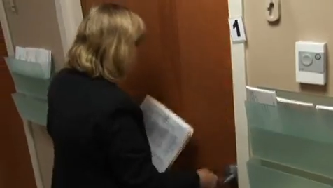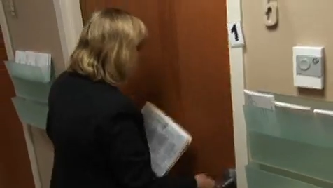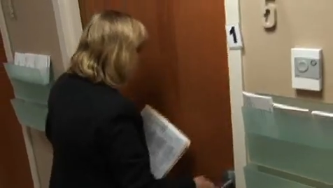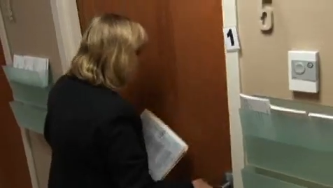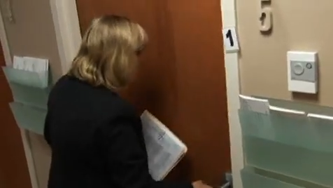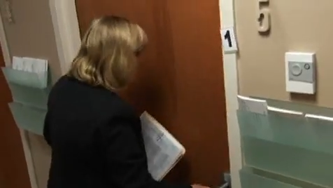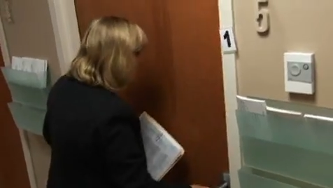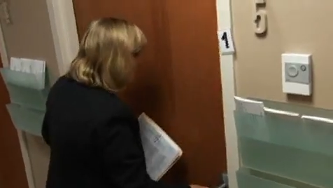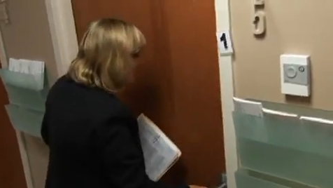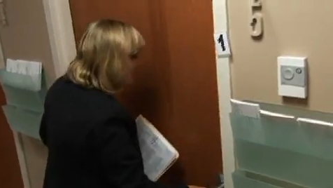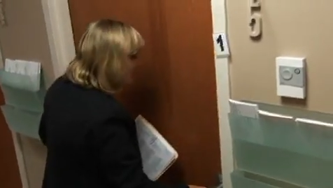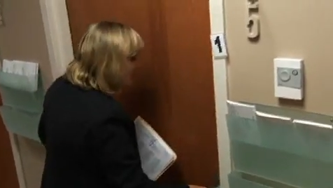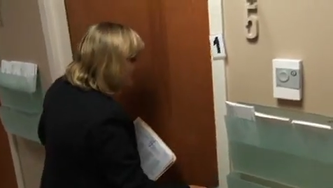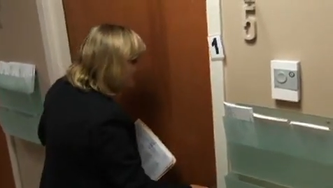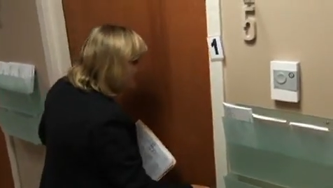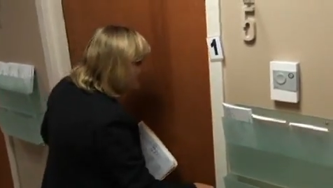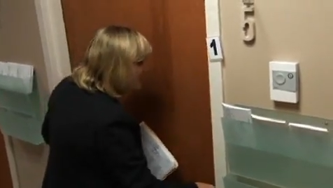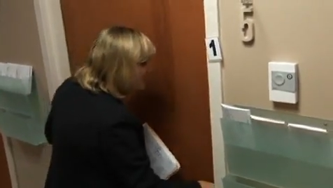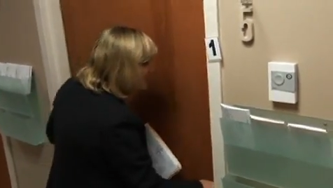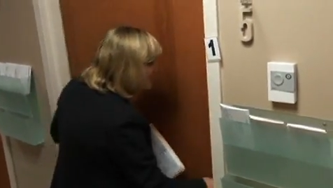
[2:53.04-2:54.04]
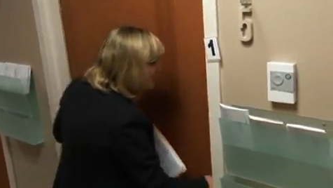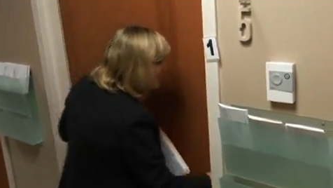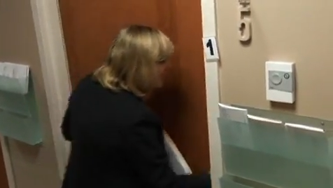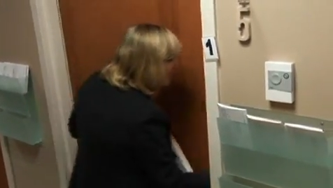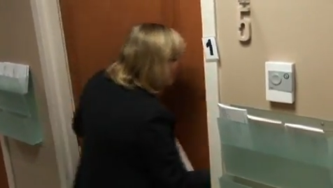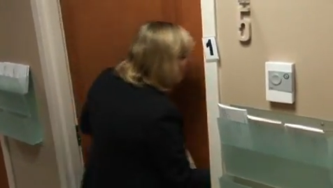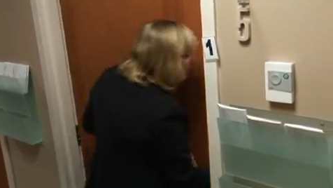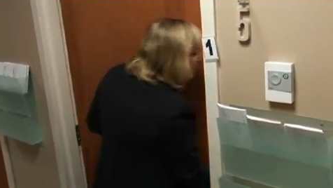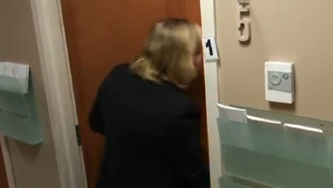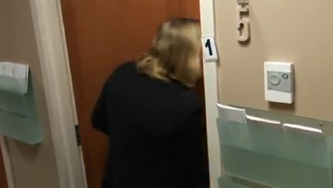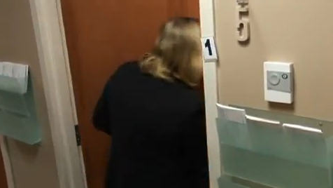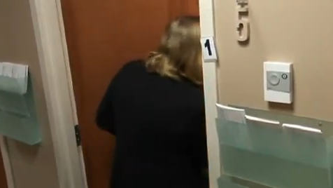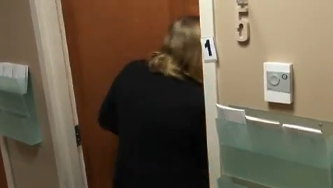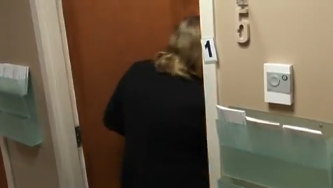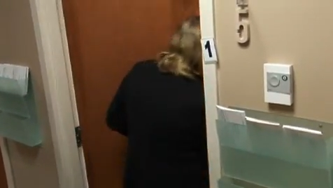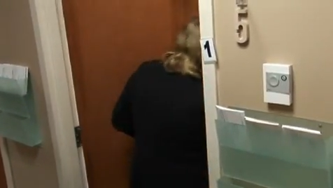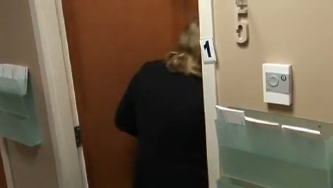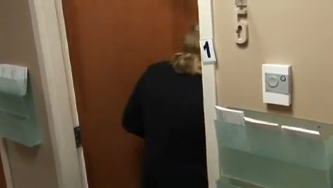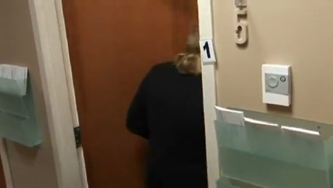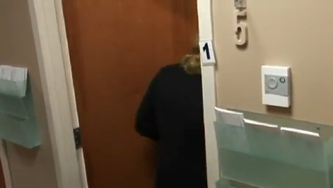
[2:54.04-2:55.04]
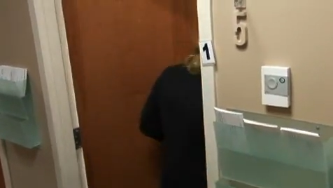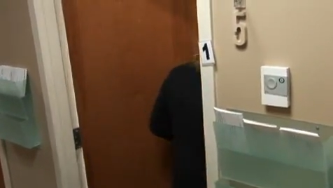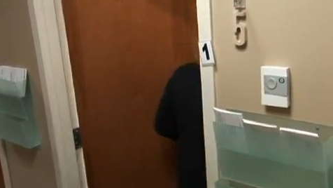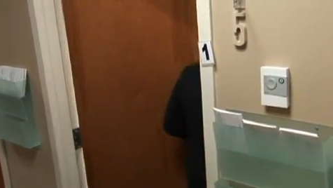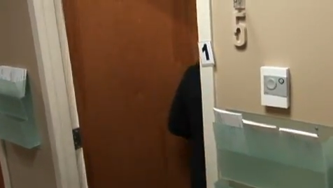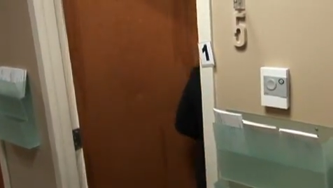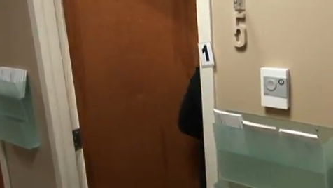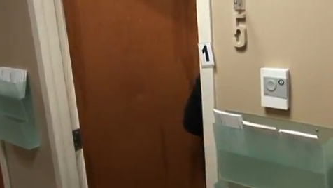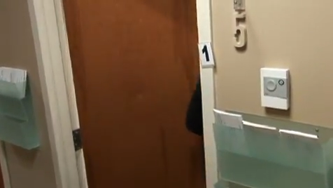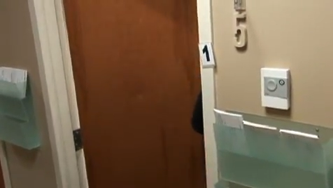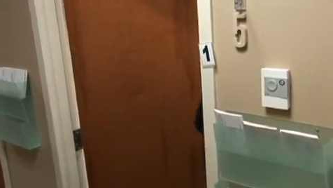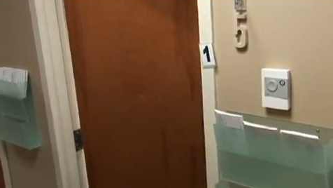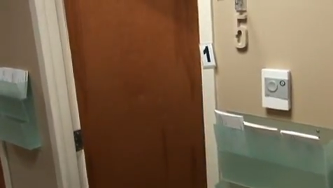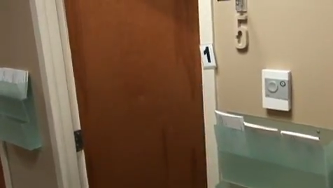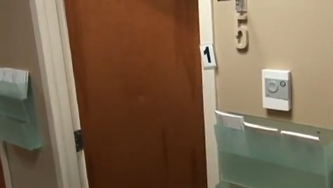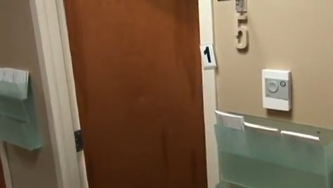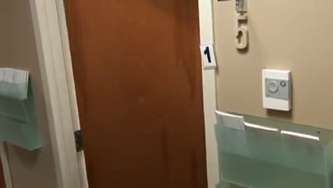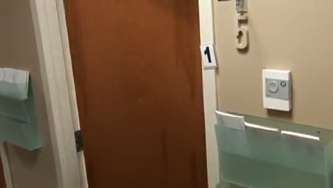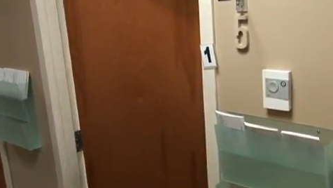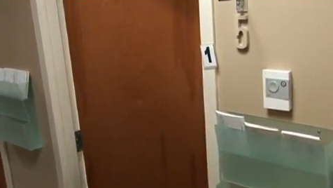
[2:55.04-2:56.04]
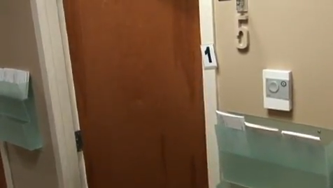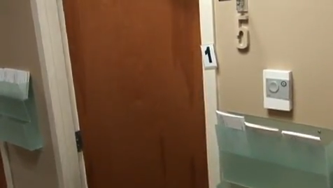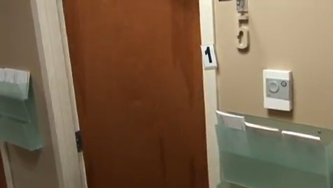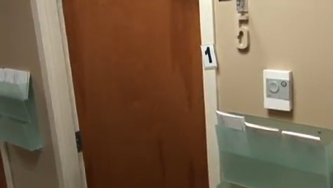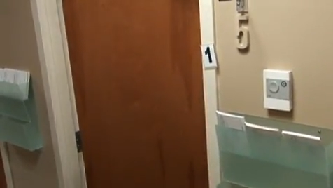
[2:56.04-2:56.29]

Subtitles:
[unreadable: no face in view]